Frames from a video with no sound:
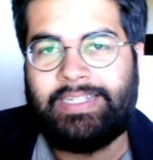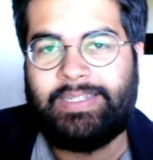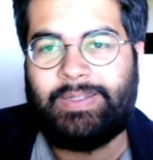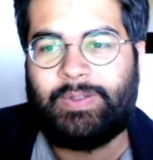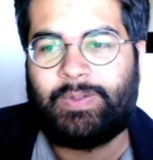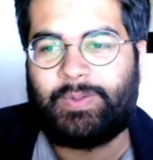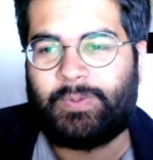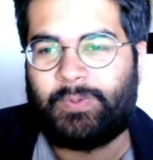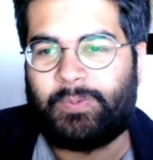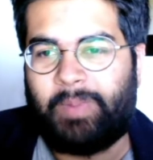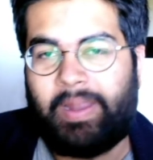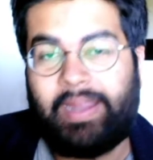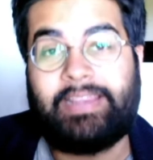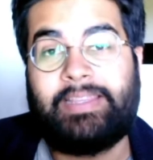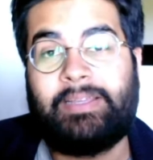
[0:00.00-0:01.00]
to
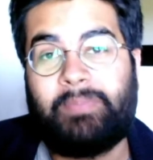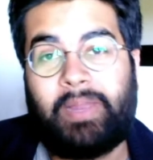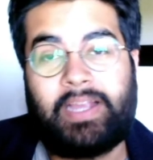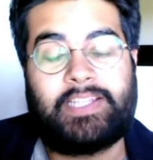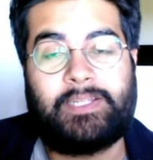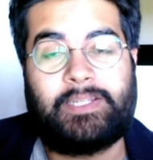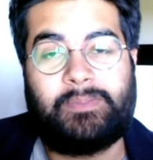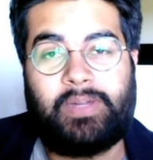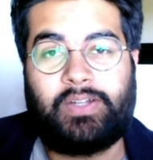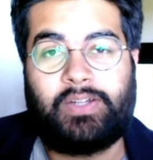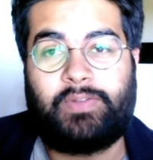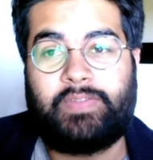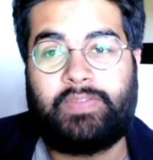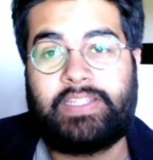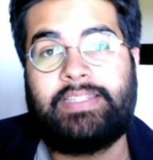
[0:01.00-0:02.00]
make the maximum out
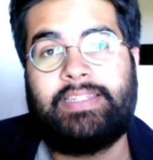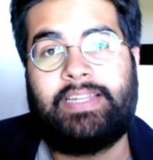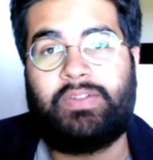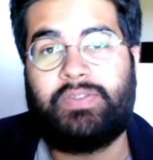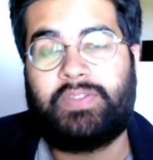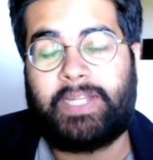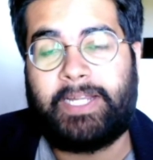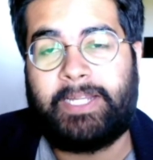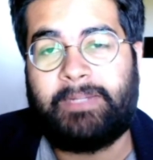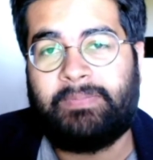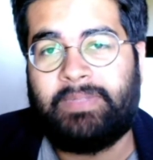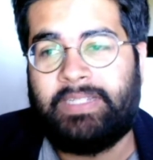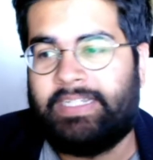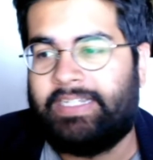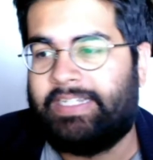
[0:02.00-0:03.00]
of this
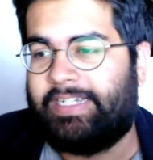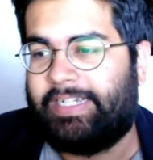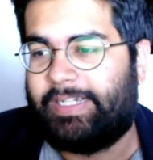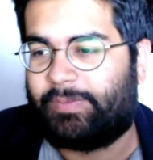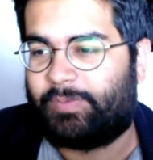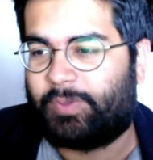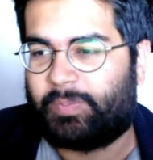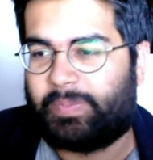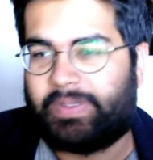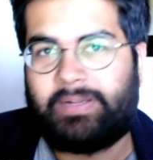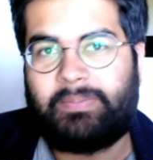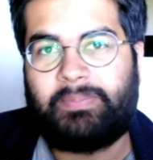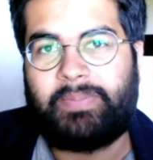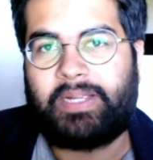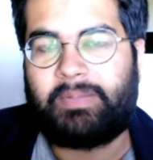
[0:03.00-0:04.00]
downtime, it would be a
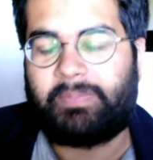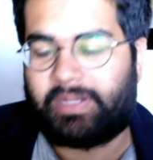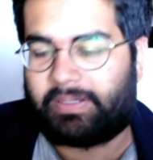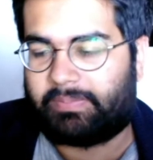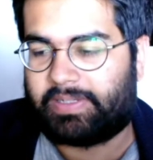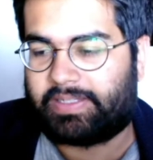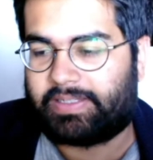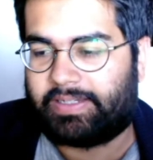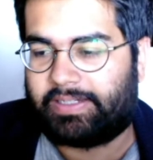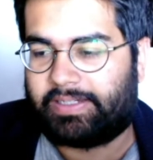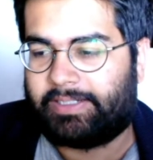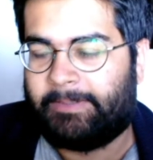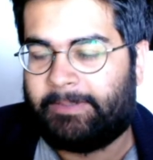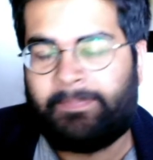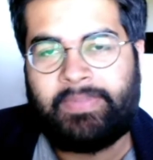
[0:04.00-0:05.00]
big mistake.
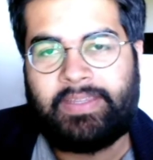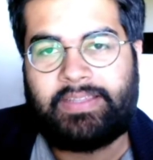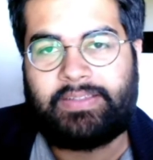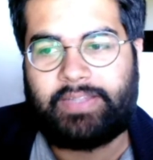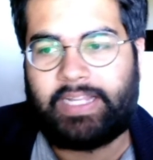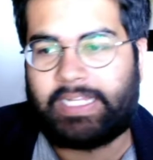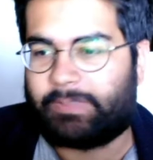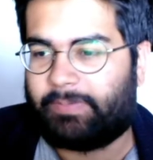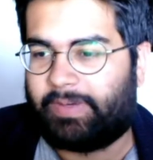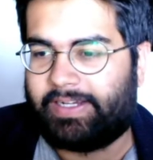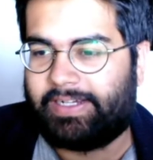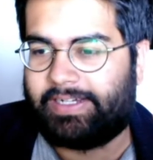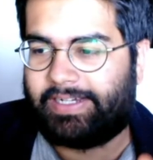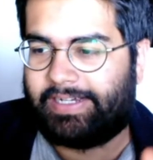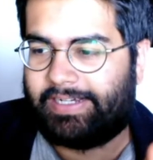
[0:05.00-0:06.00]
So that's
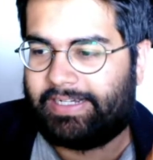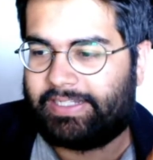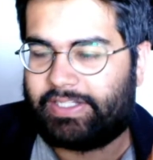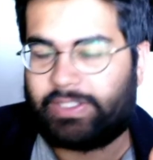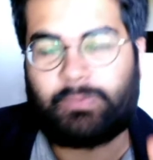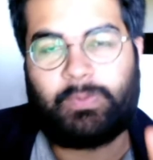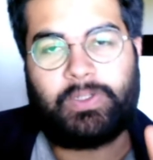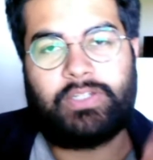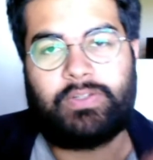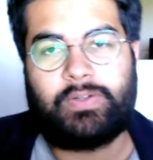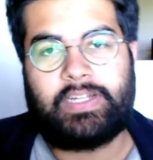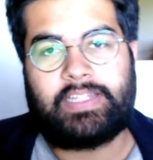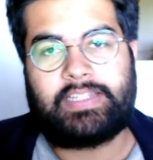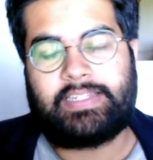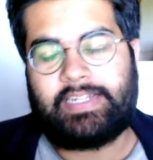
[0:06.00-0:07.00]
why I just wanted to
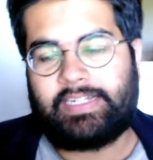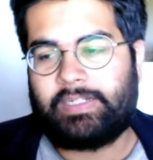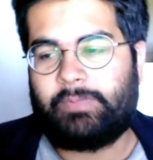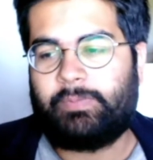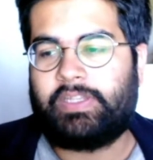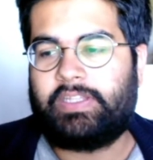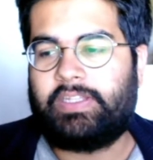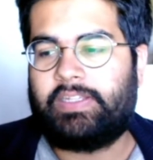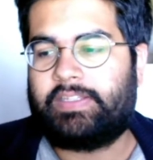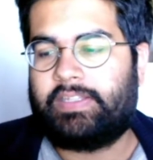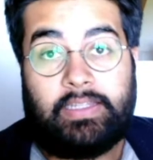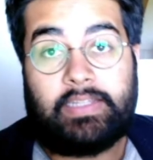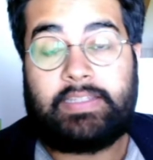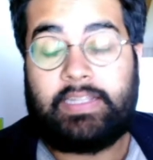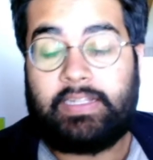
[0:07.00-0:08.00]
get started with this.
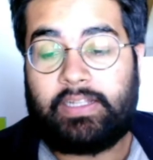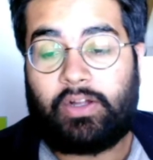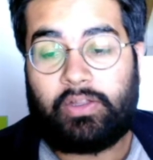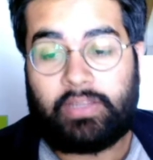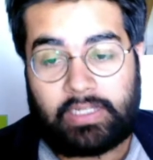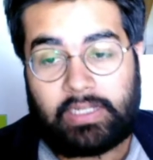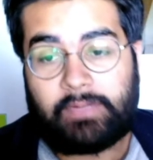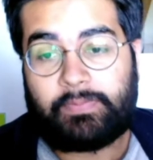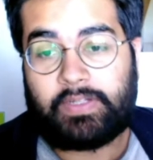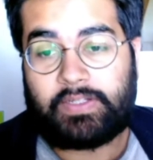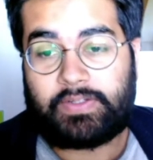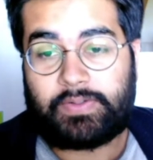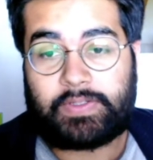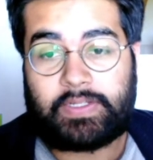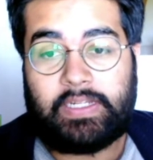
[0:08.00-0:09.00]
This thing on the left
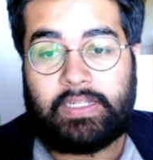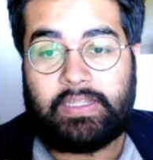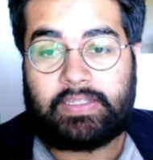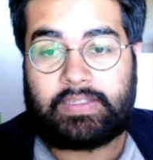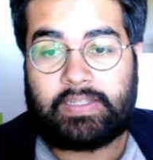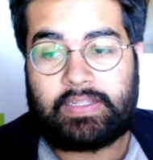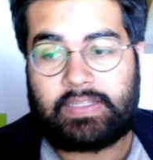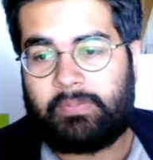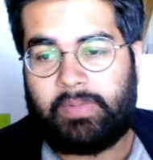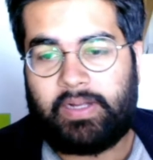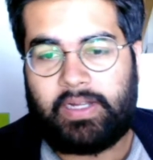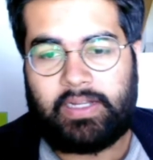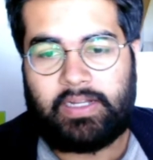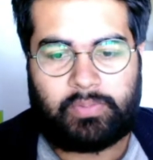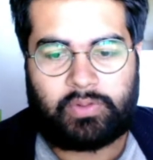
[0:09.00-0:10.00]
that you see, this is
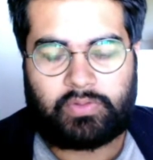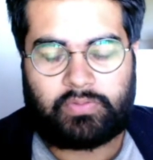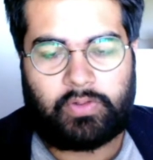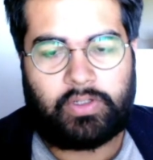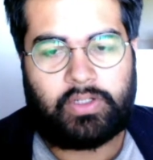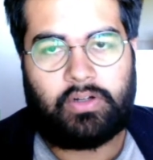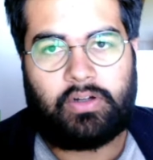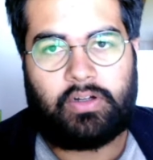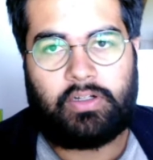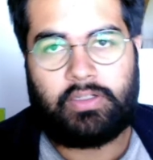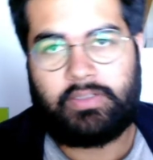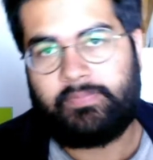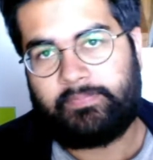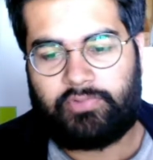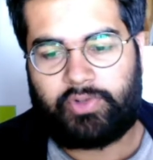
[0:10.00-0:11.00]
my portfolio
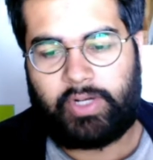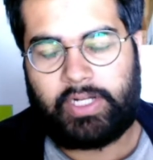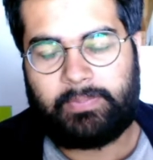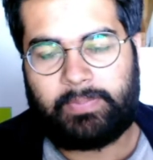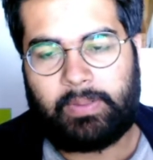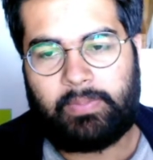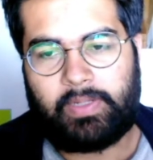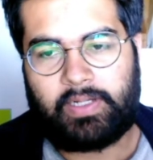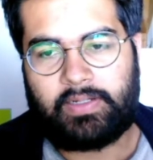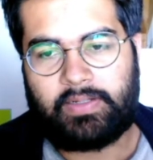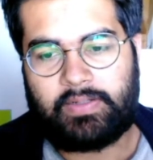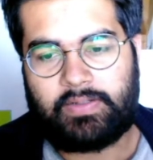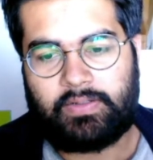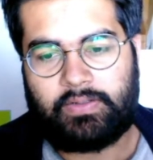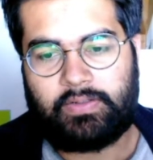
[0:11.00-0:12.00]
on Trade Republic.
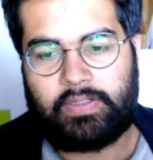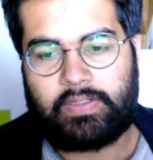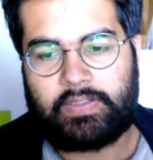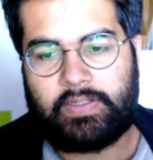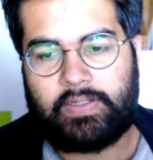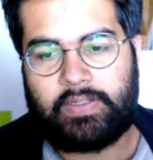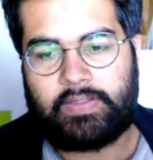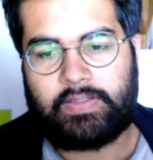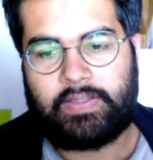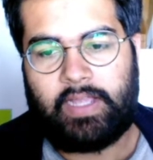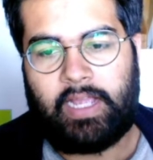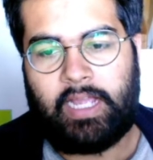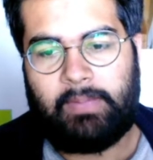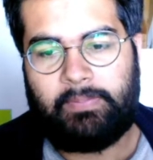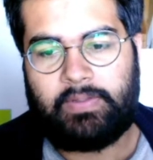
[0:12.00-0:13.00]
So this is the
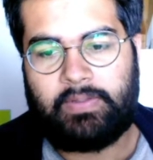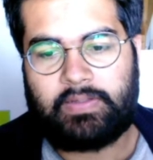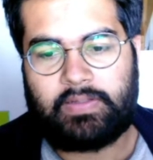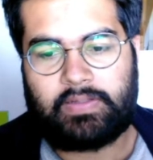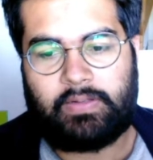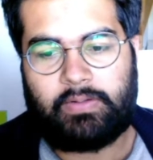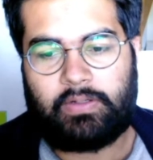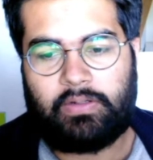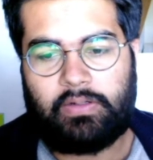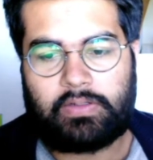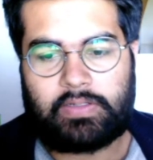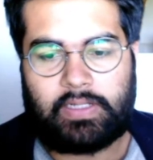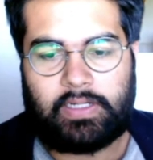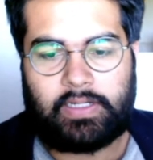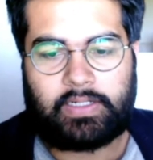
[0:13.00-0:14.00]
app, this is how it
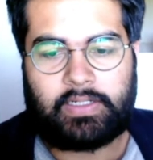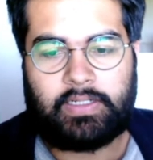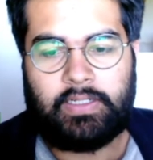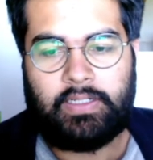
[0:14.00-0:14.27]
looks like.